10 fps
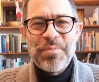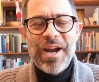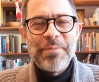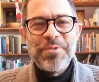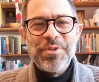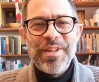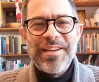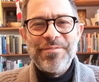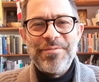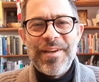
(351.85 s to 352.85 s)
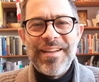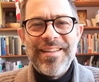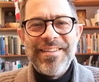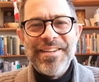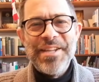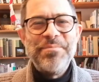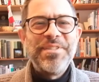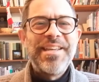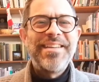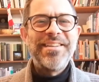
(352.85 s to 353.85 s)
Perhaps you'll have
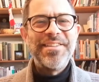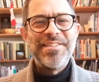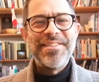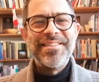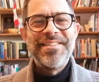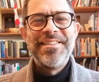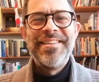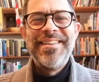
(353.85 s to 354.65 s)
neeps, tatties, and